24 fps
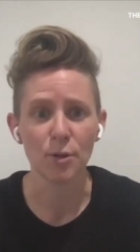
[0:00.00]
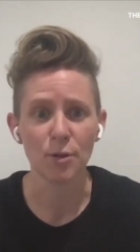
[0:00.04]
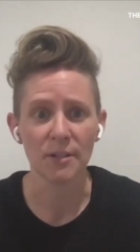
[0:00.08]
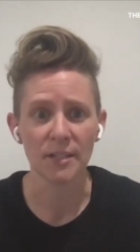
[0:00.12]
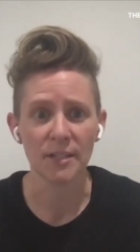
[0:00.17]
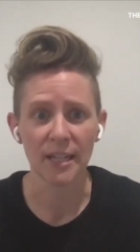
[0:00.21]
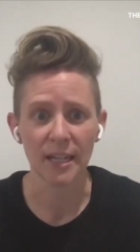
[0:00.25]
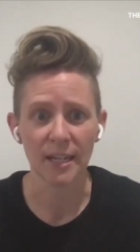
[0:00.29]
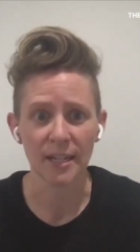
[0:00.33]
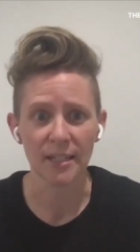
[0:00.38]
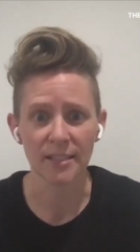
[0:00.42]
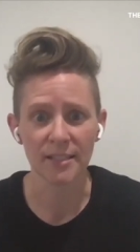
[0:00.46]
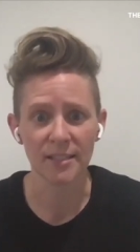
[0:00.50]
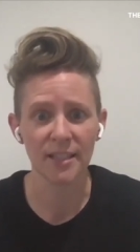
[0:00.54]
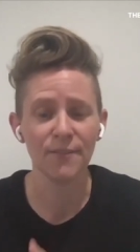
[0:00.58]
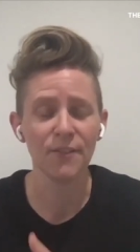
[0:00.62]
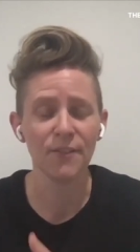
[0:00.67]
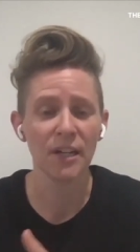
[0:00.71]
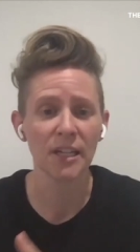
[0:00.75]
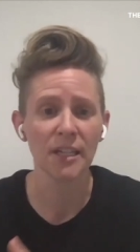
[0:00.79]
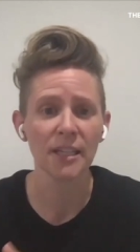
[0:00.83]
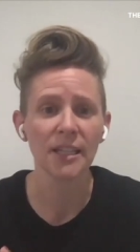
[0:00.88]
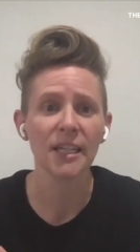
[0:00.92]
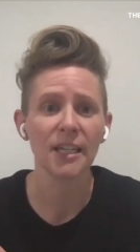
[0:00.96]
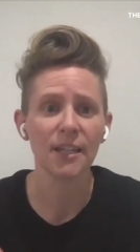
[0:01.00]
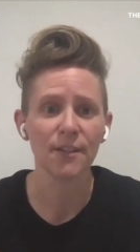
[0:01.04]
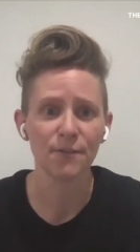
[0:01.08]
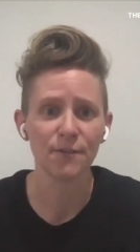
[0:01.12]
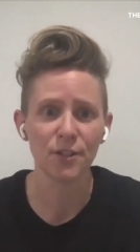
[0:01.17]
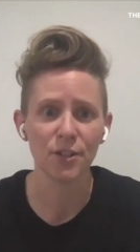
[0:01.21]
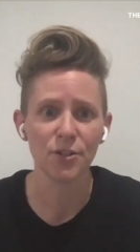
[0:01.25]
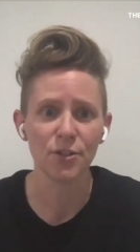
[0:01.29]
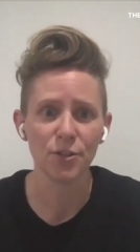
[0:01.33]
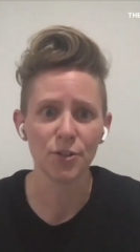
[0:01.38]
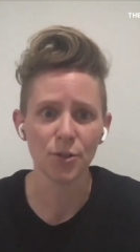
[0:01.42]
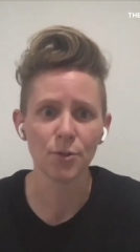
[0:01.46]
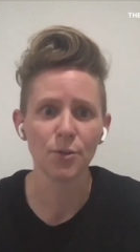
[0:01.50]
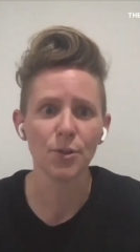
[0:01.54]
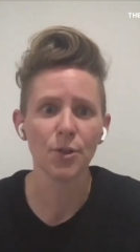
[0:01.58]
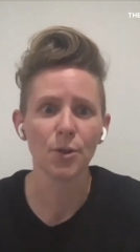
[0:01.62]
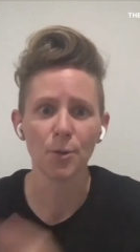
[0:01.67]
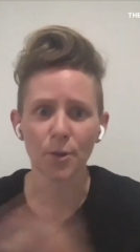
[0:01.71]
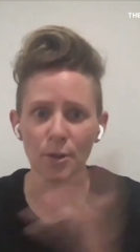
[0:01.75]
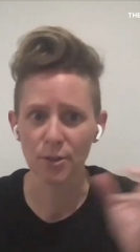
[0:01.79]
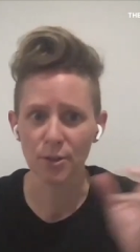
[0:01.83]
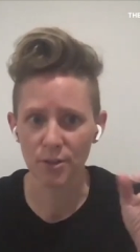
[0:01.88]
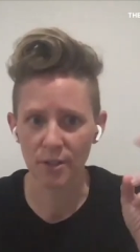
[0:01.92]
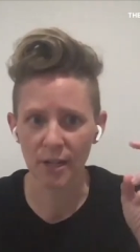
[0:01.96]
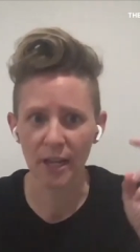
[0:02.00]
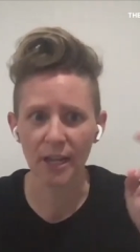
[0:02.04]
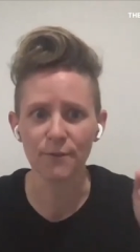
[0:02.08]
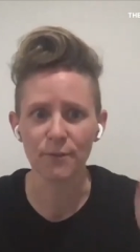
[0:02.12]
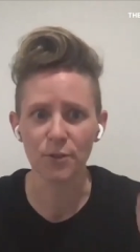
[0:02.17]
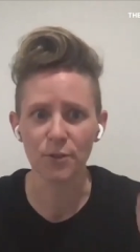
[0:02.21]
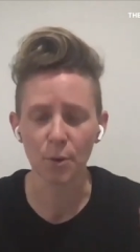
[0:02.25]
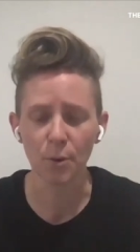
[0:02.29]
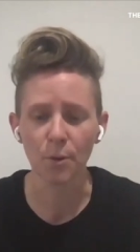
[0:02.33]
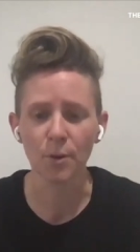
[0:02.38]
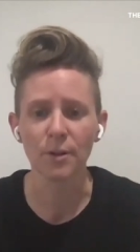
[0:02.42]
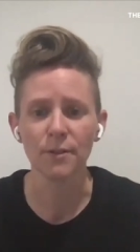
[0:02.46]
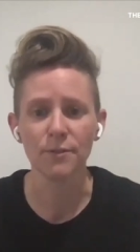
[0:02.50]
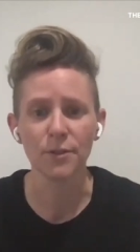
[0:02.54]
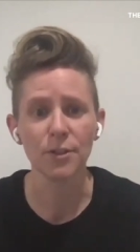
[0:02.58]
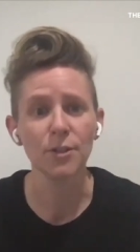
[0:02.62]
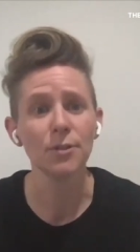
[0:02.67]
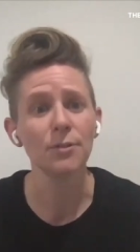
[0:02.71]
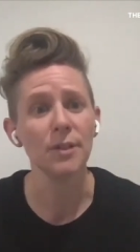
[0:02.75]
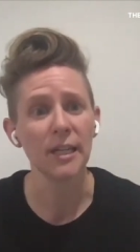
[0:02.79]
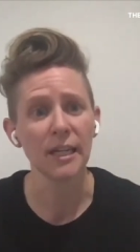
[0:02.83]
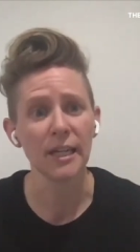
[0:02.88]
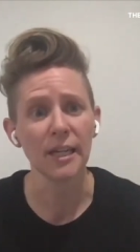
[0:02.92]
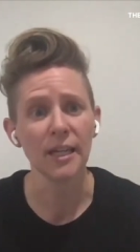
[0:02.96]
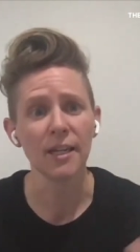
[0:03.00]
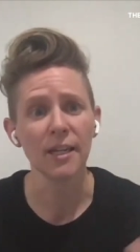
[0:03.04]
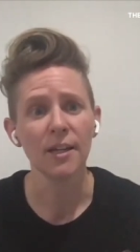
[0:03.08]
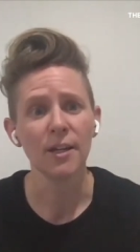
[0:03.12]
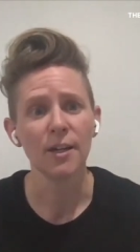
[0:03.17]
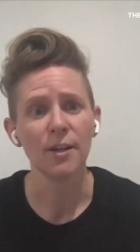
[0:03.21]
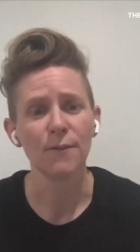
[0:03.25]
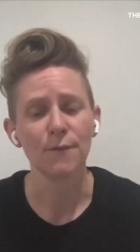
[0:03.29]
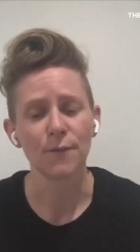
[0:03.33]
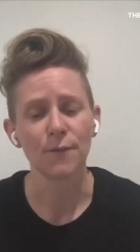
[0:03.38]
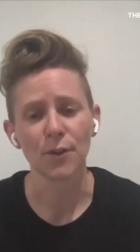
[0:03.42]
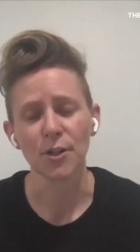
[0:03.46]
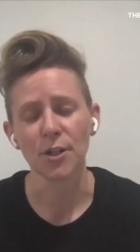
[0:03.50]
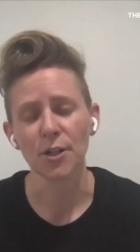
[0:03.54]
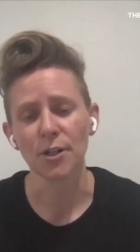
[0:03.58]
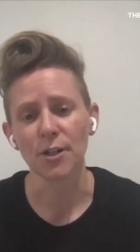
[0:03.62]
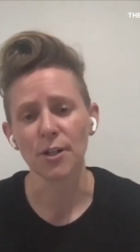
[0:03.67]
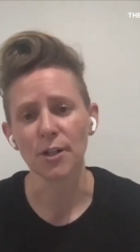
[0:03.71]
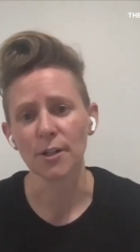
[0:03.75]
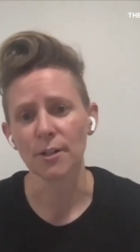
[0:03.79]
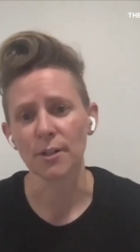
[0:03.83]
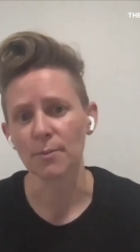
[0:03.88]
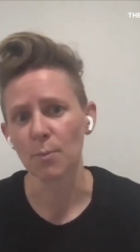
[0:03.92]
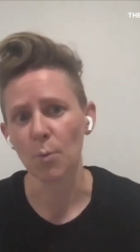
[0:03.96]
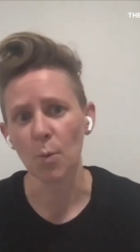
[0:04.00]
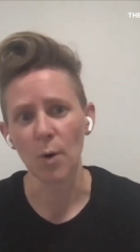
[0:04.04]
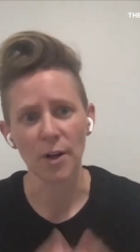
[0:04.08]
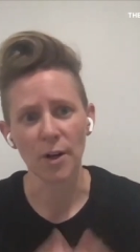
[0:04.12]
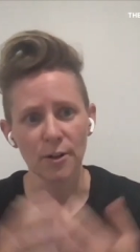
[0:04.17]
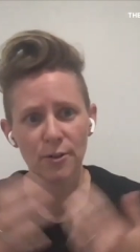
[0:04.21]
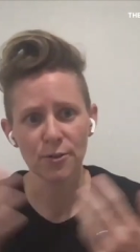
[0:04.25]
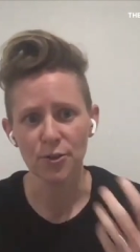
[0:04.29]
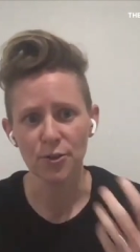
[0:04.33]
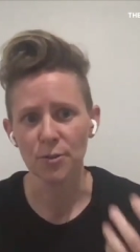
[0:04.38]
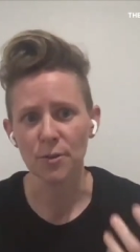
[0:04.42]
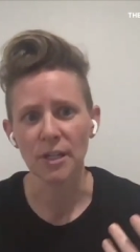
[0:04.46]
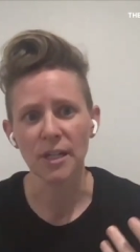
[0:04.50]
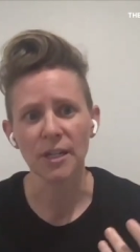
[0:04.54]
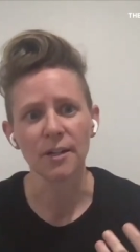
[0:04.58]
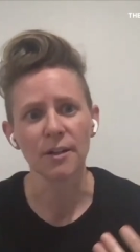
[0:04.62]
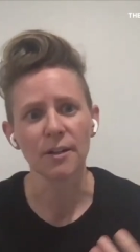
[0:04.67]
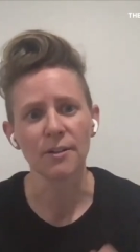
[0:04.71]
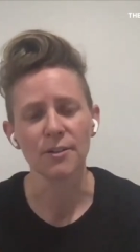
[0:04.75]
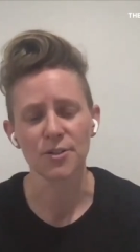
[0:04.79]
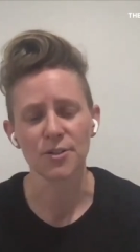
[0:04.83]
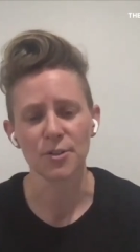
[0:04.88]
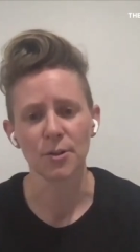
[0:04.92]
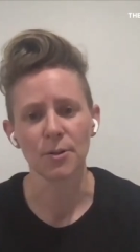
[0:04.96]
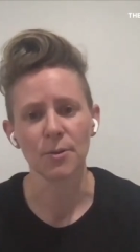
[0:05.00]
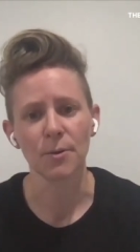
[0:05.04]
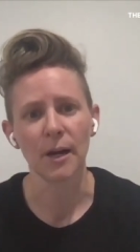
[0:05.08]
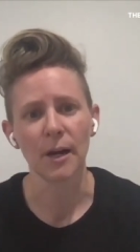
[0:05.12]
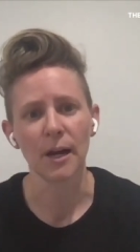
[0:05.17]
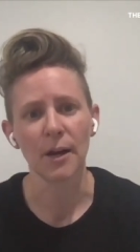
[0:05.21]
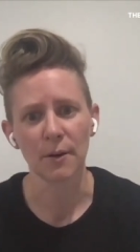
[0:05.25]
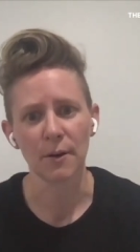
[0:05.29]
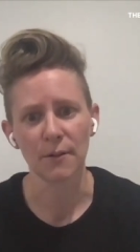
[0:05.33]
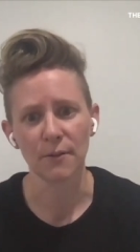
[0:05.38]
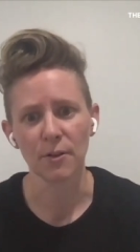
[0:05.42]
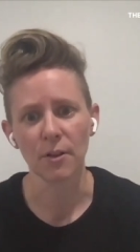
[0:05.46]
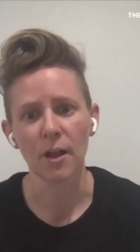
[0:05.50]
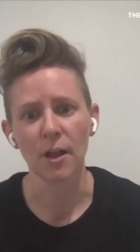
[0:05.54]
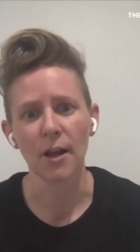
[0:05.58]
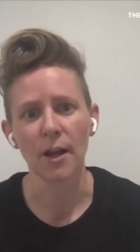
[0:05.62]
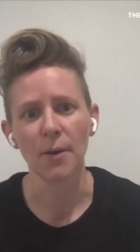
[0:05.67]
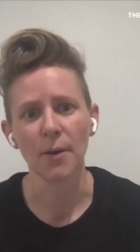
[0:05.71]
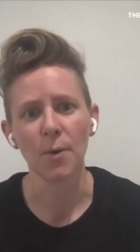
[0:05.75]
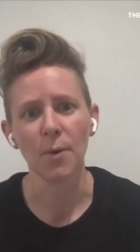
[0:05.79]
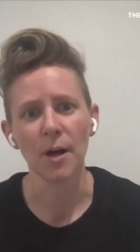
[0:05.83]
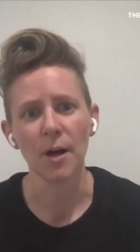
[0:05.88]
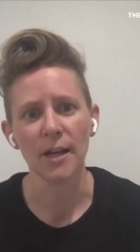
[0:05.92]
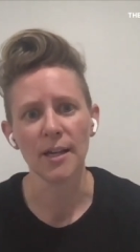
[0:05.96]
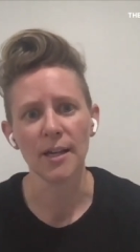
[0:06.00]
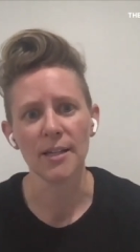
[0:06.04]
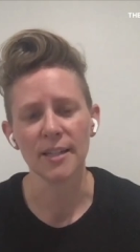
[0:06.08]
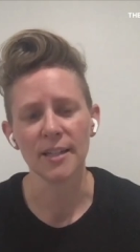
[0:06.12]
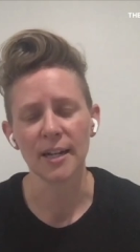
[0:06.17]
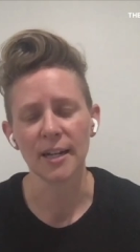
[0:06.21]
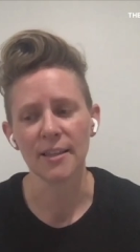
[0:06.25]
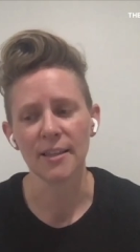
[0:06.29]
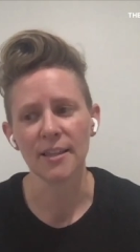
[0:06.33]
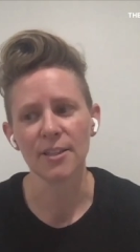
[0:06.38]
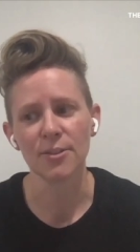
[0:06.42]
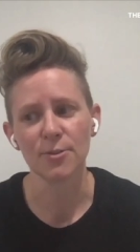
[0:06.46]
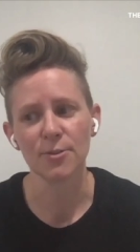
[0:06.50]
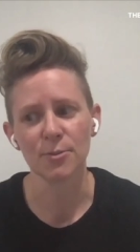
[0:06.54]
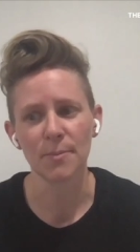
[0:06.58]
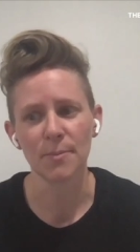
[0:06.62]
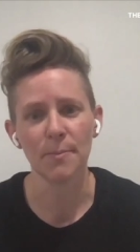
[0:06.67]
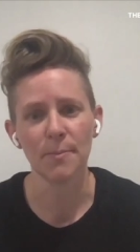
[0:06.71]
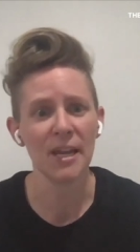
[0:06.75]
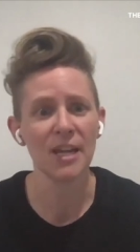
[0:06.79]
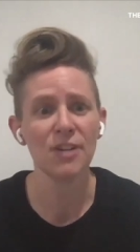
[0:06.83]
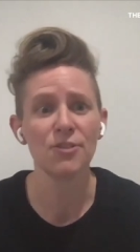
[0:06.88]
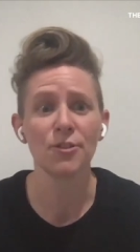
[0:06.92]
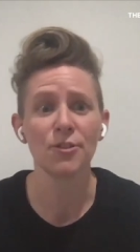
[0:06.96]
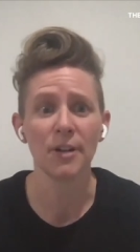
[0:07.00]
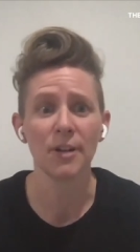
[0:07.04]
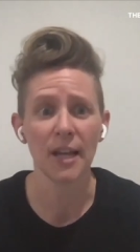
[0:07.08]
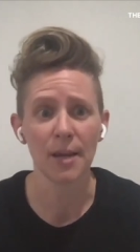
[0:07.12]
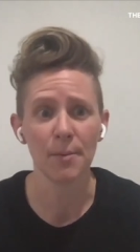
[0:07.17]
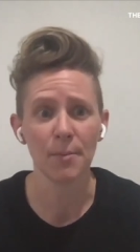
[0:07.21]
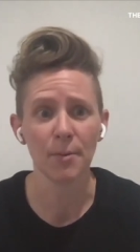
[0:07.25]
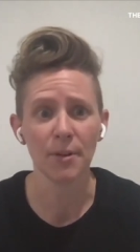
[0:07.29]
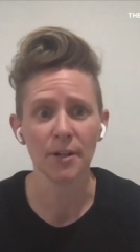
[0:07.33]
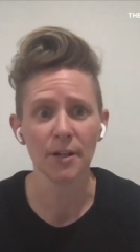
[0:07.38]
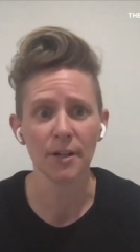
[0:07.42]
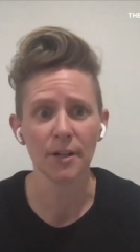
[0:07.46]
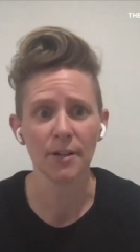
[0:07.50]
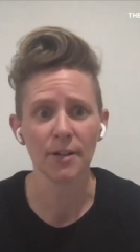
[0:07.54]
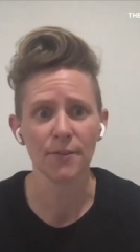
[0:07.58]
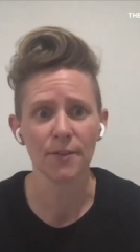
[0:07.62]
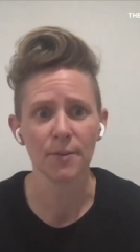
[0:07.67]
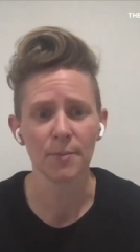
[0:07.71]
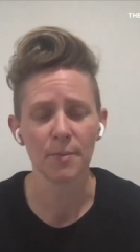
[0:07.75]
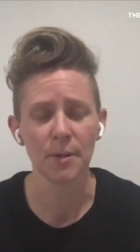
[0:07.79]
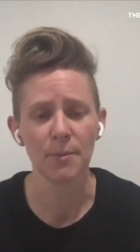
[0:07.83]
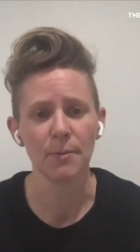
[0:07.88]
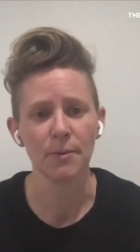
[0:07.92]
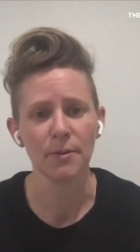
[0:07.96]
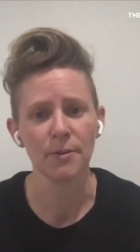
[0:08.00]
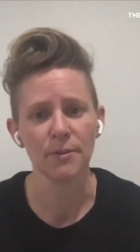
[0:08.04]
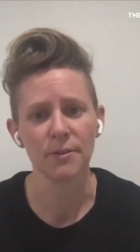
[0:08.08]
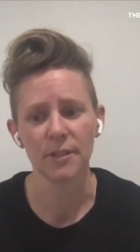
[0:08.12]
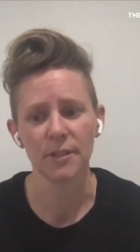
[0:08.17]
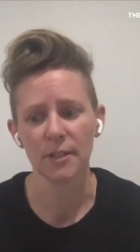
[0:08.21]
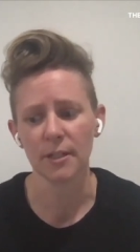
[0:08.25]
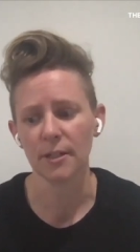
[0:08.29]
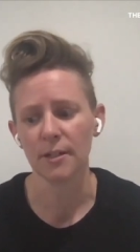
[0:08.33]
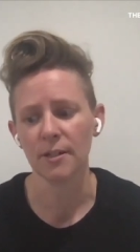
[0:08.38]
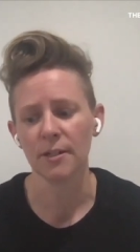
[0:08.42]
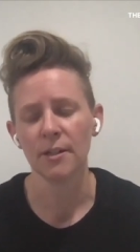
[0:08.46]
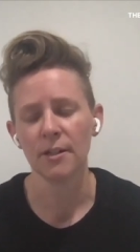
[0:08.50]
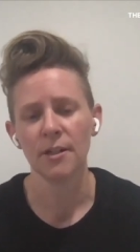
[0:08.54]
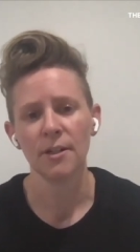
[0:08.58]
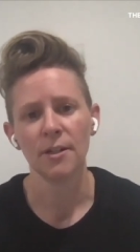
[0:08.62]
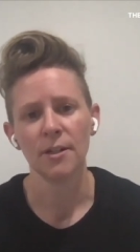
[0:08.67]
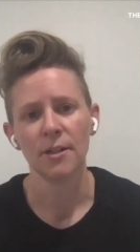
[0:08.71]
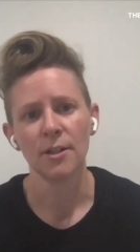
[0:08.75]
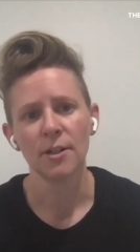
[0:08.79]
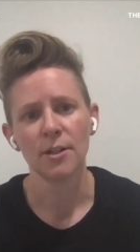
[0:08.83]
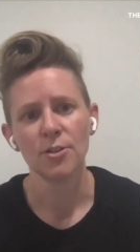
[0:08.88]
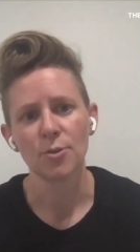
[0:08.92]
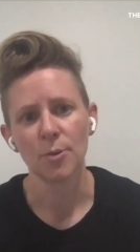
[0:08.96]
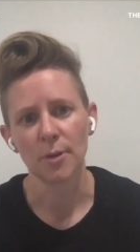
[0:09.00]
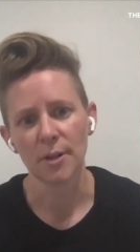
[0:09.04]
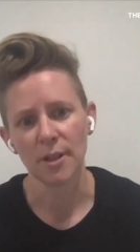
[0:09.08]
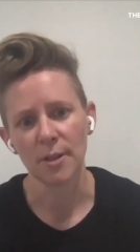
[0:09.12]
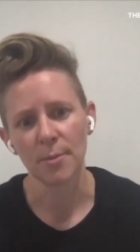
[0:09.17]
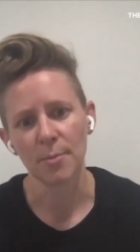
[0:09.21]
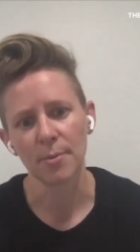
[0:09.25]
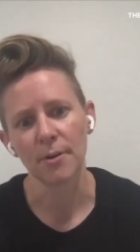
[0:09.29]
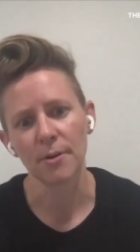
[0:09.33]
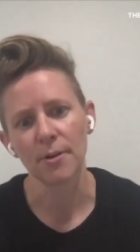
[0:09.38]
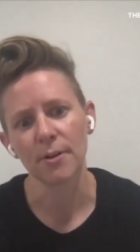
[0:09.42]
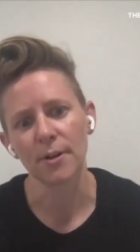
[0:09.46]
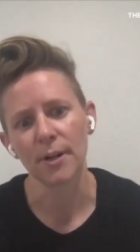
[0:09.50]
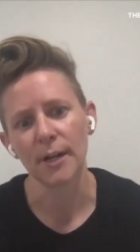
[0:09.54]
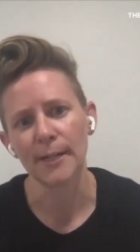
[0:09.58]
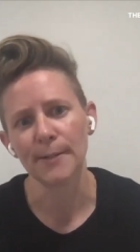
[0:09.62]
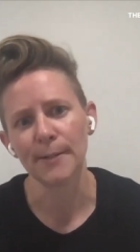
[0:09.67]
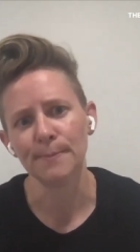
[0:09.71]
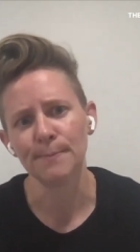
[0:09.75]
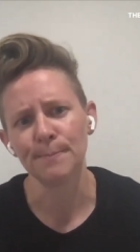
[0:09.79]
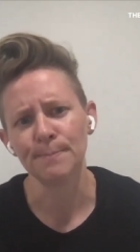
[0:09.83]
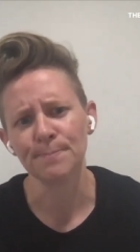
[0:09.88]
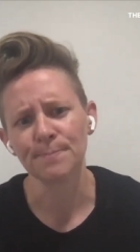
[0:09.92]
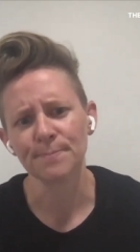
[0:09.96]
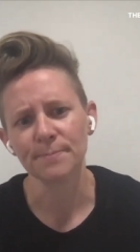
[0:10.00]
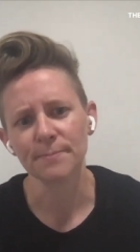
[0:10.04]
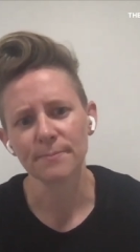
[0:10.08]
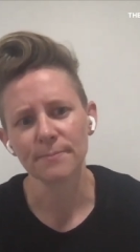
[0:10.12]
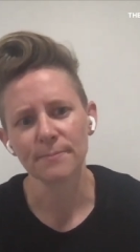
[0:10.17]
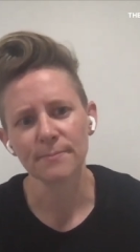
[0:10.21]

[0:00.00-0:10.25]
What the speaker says: You could take a civic leave to do your kind of tour of duty for your 1 or 2 years or however long it was. And I think this was a major enabler for people to join the program.